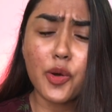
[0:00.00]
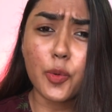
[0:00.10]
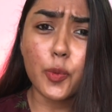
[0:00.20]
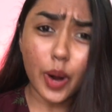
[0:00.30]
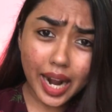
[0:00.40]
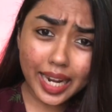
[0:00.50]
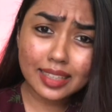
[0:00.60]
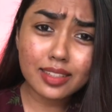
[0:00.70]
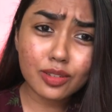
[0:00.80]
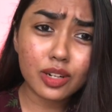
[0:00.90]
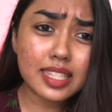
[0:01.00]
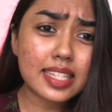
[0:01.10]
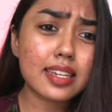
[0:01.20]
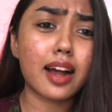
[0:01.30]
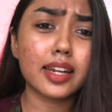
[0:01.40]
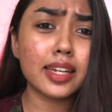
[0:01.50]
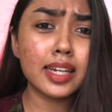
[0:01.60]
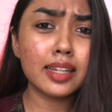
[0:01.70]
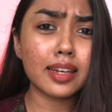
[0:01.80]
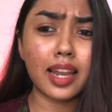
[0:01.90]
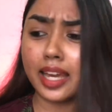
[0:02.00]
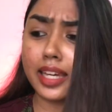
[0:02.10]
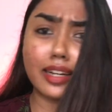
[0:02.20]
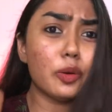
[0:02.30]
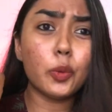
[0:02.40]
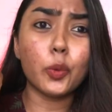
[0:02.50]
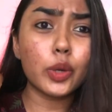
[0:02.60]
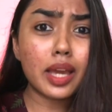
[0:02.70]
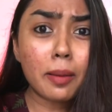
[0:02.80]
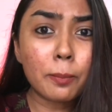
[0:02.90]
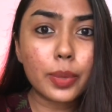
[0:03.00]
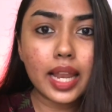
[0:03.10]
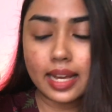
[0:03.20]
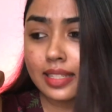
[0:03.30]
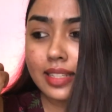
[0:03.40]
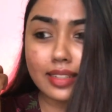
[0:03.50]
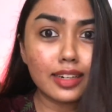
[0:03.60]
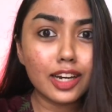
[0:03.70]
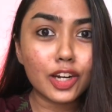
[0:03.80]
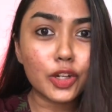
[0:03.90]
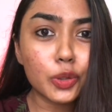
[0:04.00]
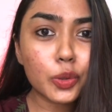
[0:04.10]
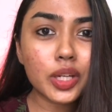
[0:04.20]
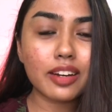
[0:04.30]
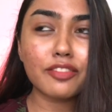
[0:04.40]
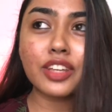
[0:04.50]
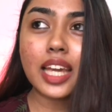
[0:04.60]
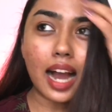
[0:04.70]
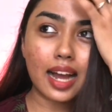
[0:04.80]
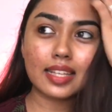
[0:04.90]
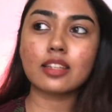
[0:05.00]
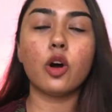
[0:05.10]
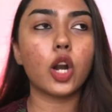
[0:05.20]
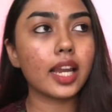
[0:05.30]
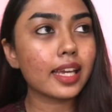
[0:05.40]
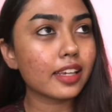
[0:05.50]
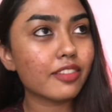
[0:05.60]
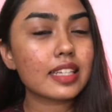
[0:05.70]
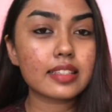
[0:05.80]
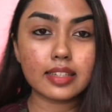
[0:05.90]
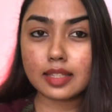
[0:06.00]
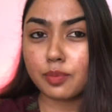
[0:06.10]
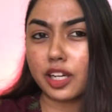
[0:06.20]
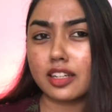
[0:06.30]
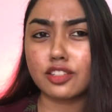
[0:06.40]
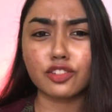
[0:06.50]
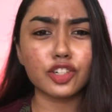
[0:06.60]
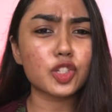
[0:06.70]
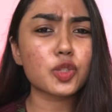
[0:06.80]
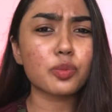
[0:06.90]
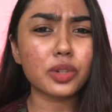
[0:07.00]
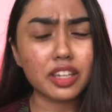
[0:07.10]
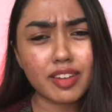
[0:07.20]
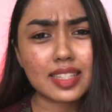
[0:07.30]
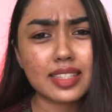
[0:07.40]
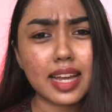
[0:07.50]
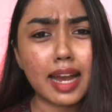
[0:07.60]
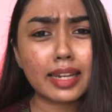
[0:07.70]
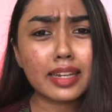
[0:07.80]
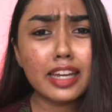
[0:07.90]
why this all started. Like, we are blessed, dude. We ask God, like, give us this, make us rich, give us that.